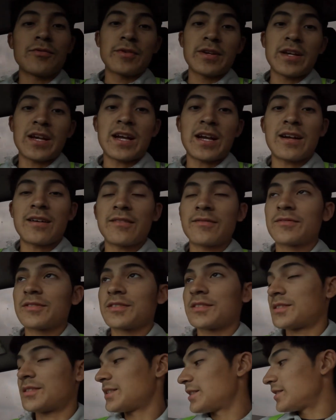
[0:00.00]
we have
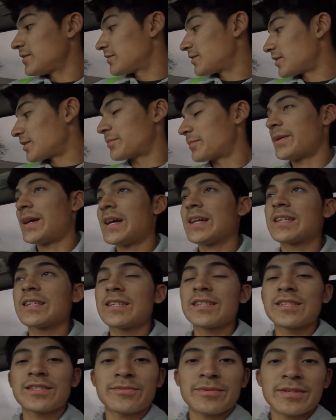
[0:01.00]
received our
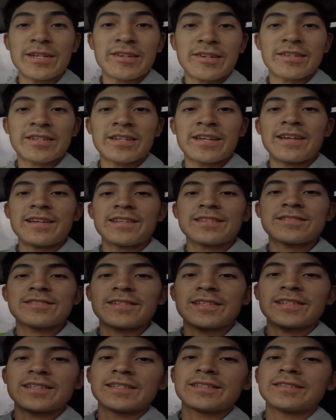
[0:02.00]
package. We got our Canes
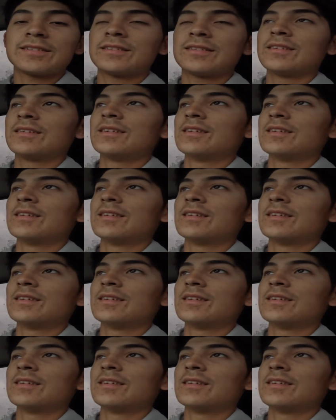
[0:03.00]
right here.